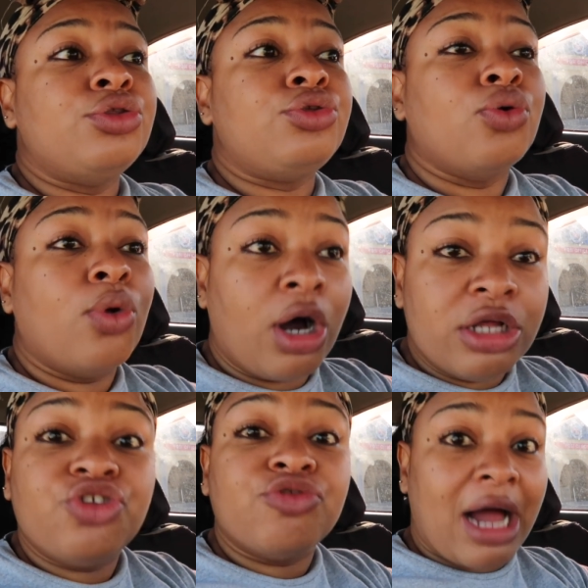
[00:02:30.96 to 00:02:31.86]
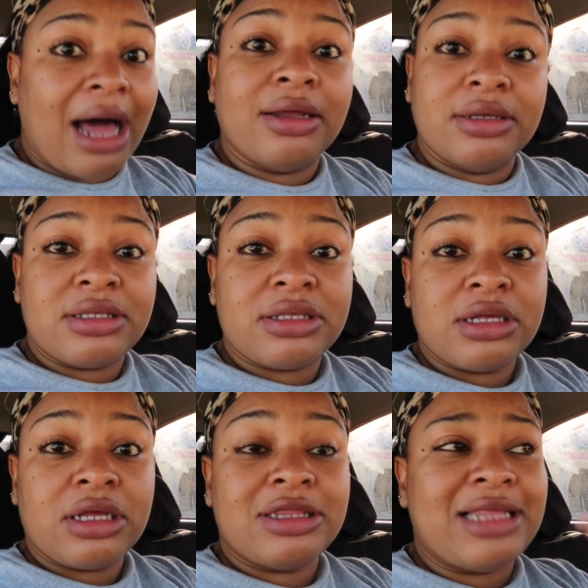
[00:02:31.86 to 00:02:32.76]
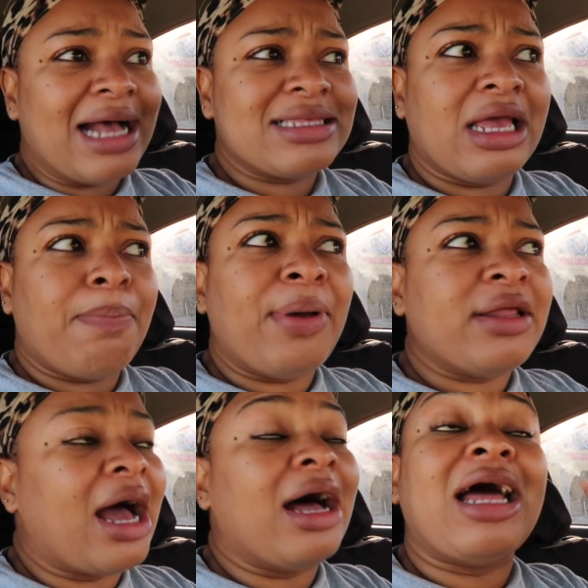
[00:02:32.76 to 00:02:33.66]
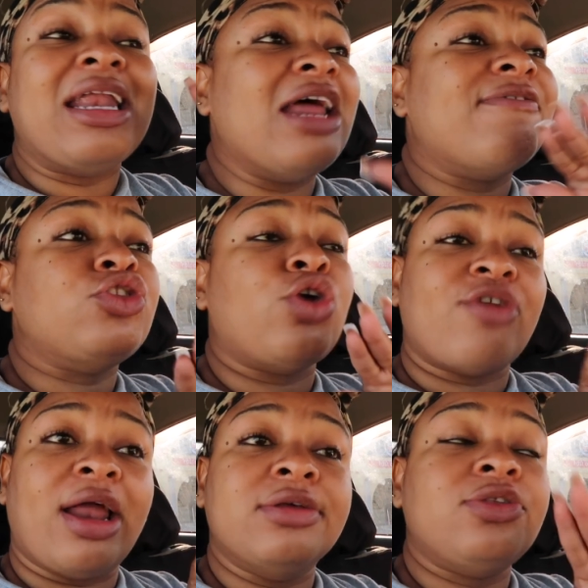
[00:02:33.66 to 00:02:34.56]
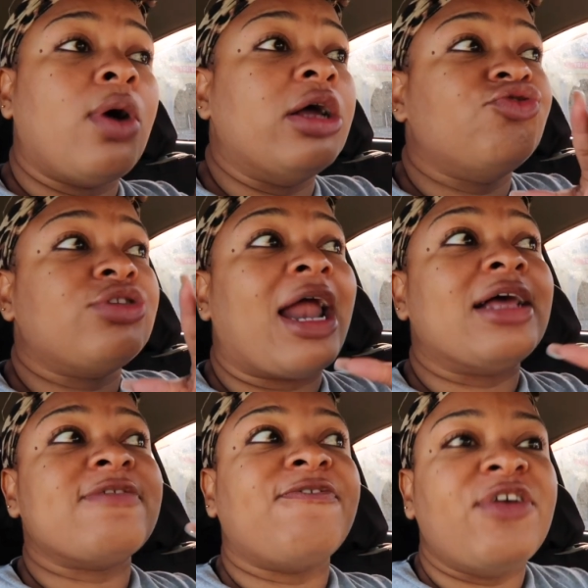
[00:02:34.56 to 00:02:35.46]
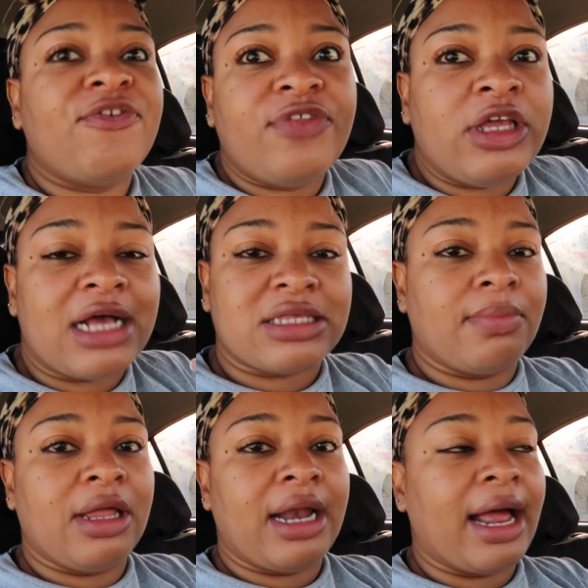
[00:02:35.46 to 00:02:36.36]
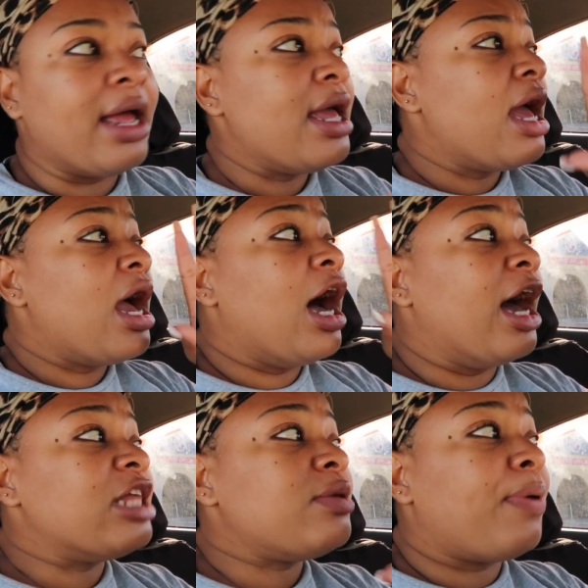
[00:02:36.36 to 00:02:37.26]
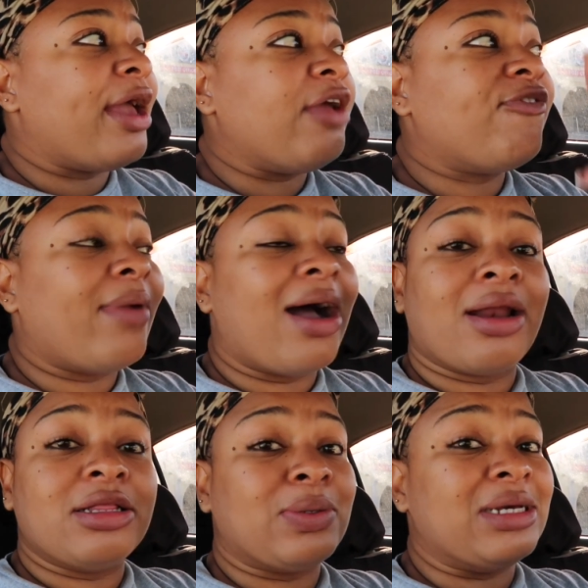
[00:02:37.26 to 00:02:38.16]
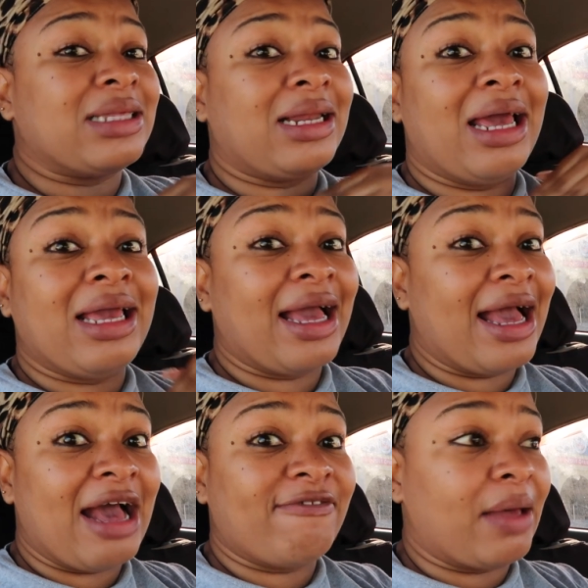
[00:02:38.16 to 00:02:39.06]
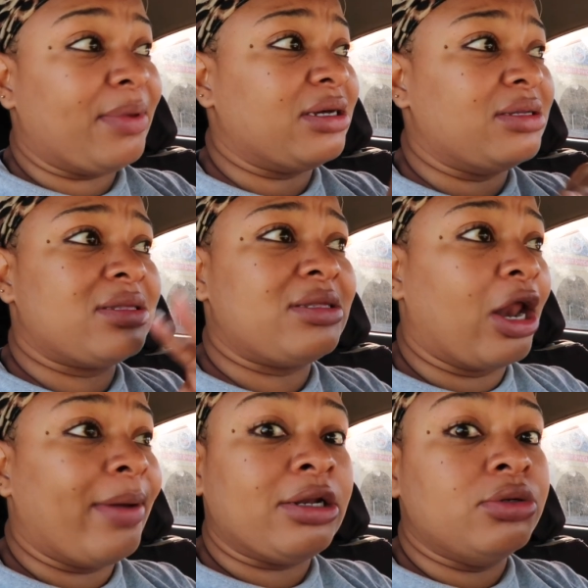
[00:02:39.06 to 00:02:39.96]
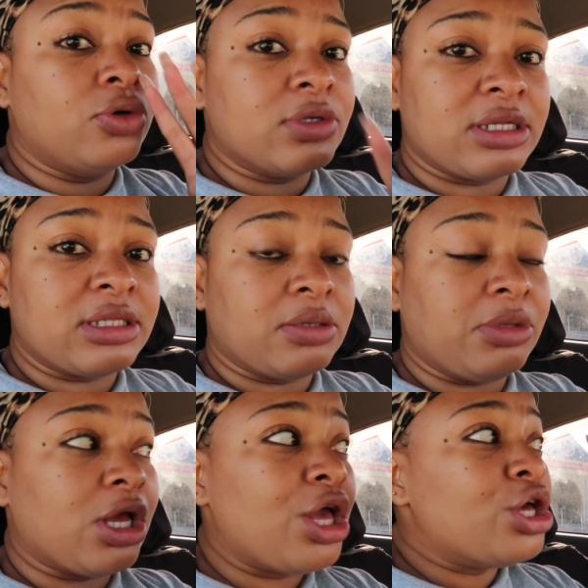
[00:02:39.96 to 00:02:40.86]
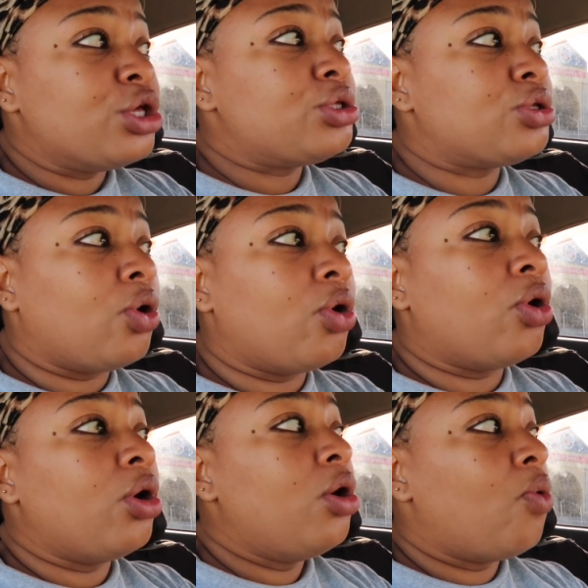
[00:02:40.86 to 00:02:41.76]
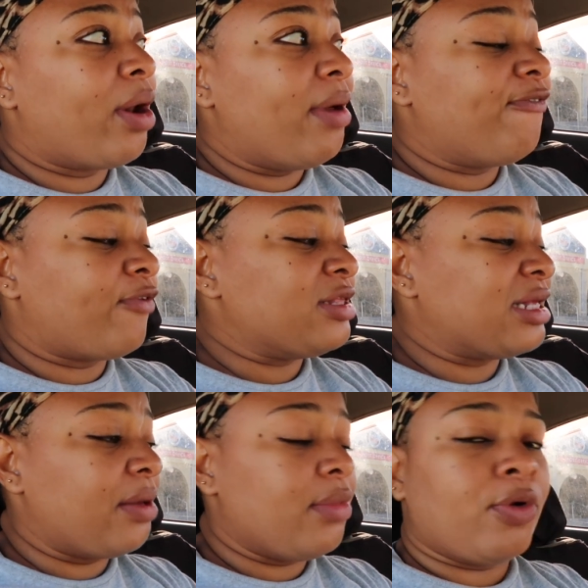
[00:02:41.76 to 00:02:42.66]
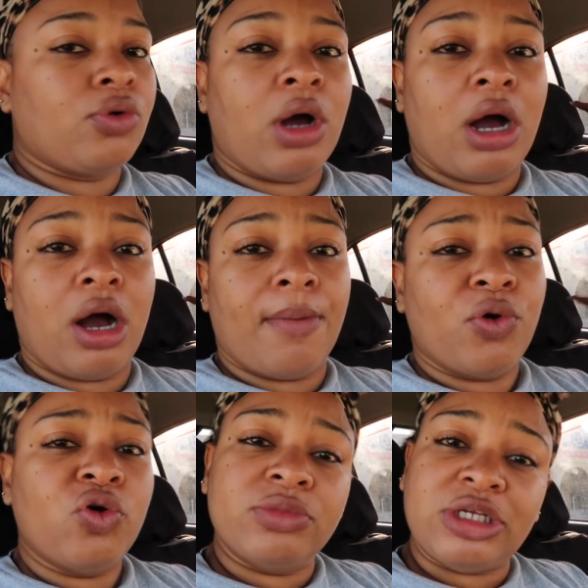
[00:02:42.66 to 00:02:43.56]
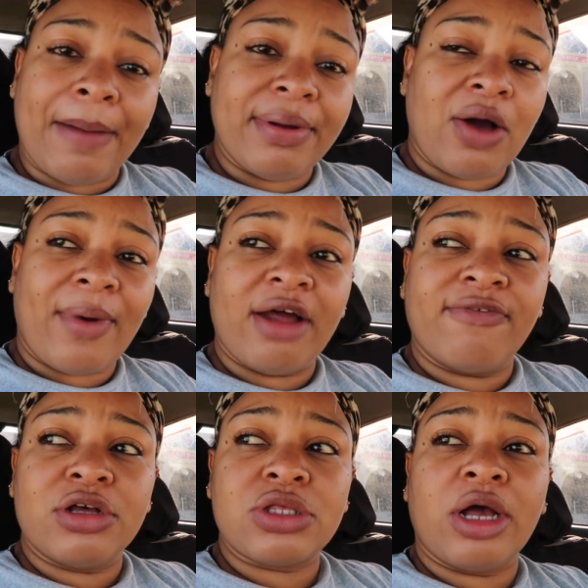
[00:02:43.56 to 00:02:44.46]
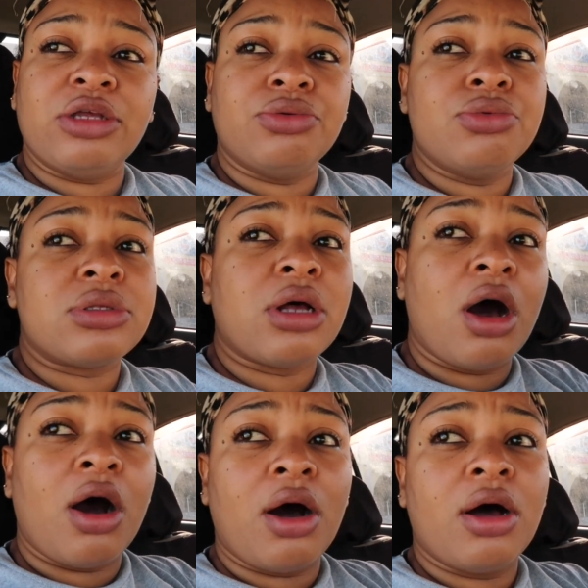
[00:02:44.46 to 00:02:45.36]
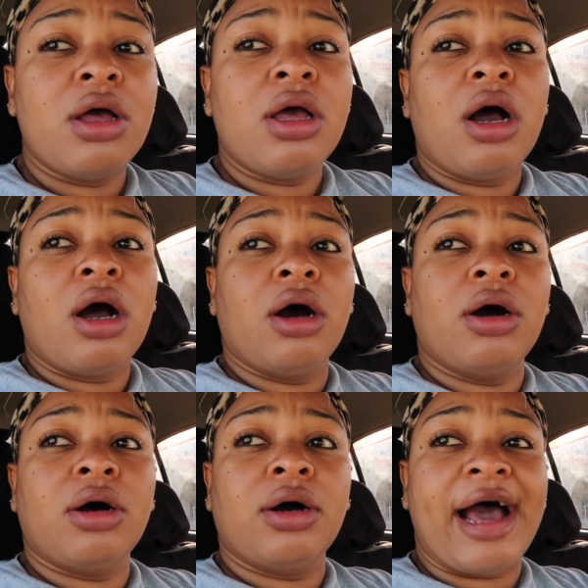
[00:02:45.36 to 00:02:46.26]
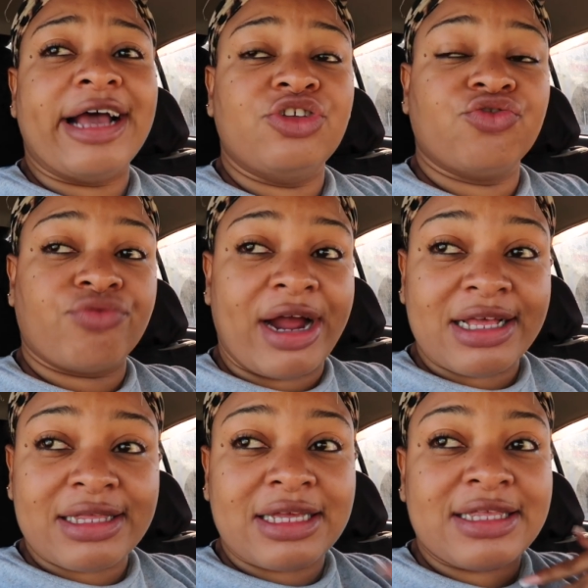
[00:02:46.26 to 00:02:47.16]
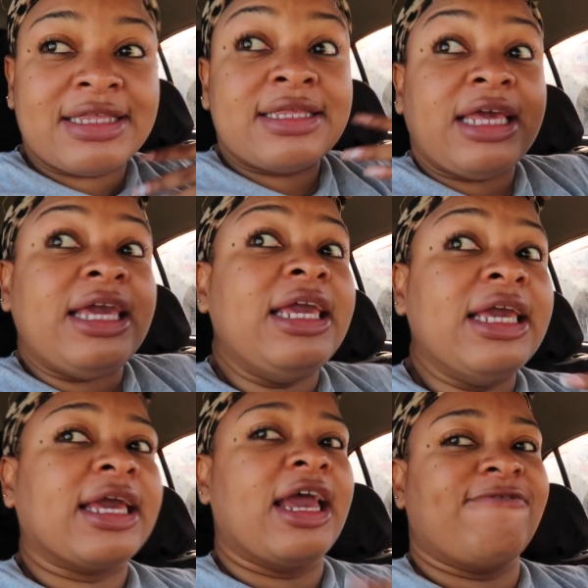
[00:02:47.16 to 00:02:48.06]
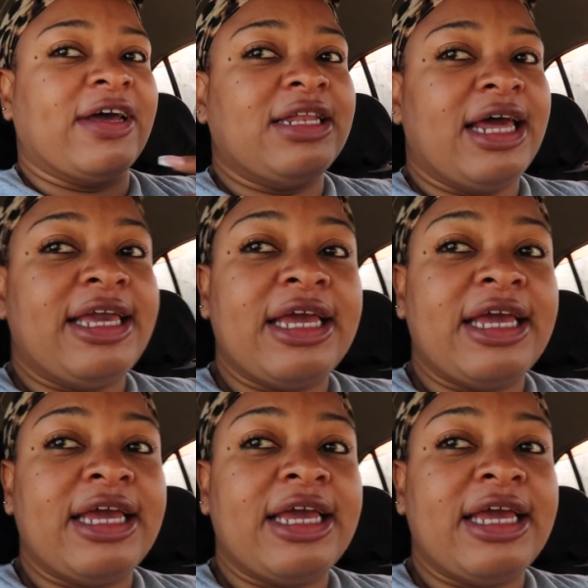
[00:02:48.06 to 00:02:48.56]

$200. That's like, I'm not even $200, $215 or something like that. I'd be paying for my order twice, and I can't have that, because that don't make no sense to me. So one of my friends had told me about home shopping or whatever, so I use her address to see if I like